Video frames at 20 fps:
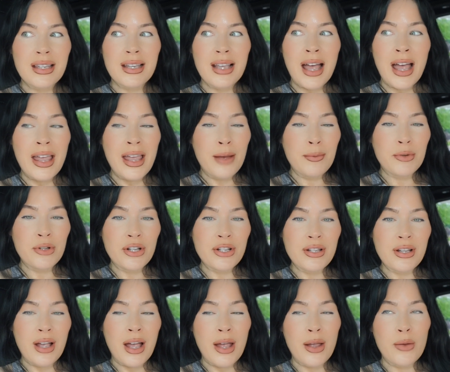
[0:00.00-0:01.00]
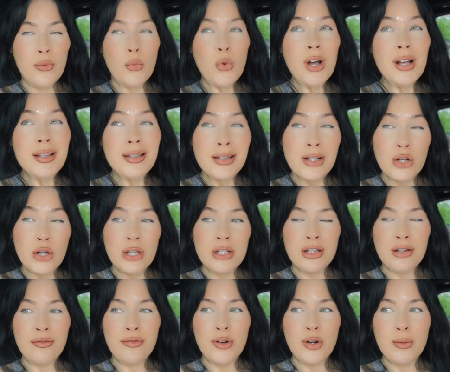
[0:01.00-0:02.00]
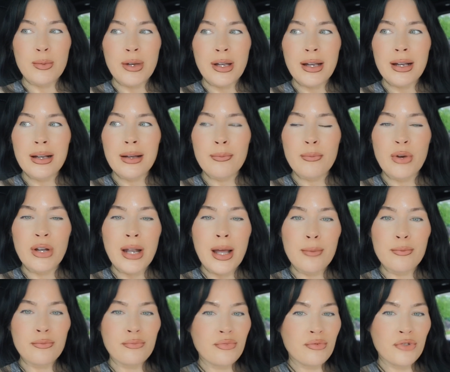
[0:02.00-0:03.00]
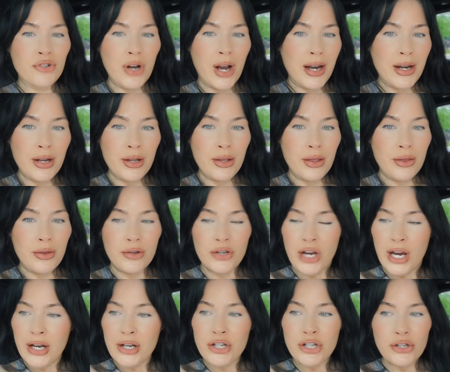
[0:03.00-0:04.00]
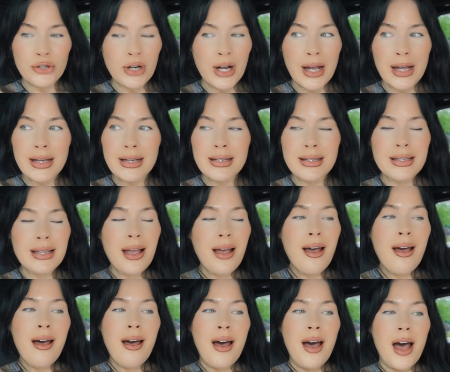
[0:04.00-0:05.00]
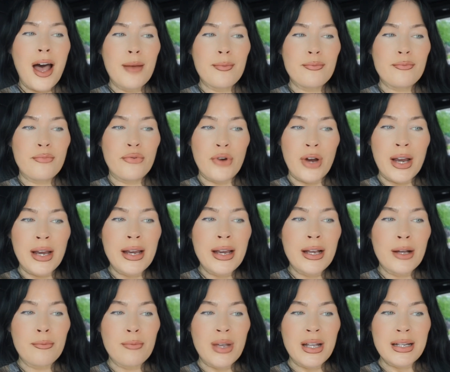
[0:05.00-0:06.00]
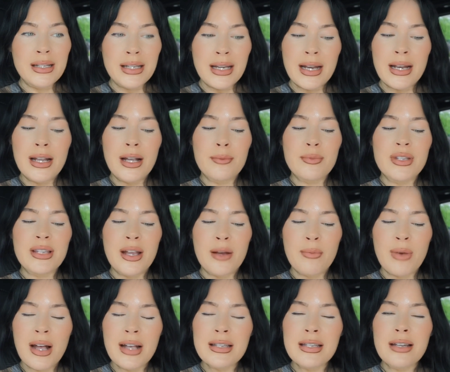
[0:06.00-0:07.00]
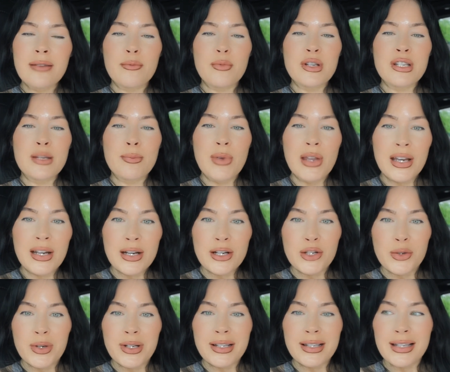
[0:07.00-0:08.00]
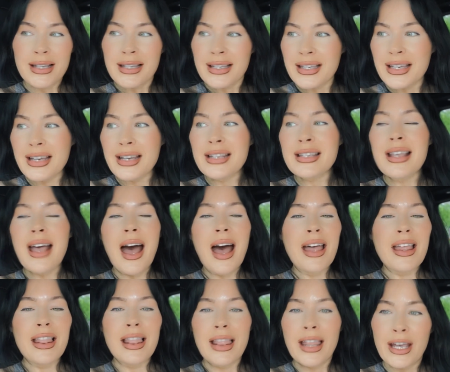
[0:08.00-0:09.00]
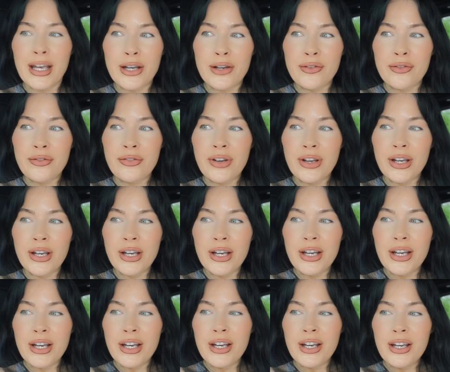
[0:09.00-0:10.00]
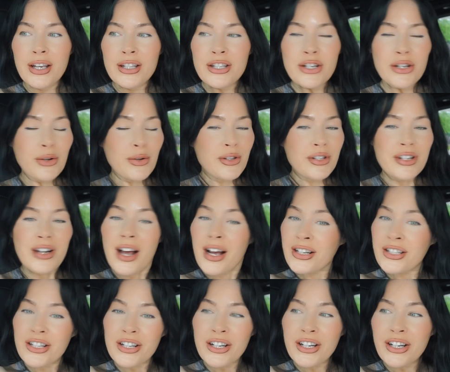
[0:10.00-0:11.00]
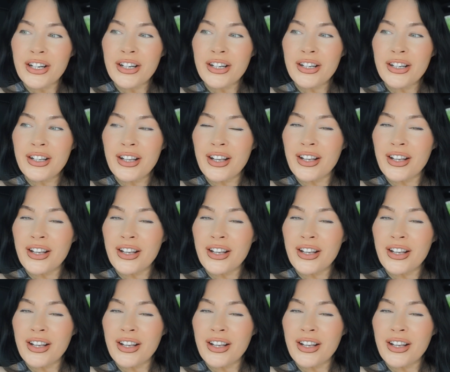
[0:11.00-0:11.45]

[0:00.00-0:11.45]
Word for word: i am i was claustrophobic but i'm trying to change you guys i'm praying i'm meditating i'm staying positive i'm speaking into existence i love to go to the doctor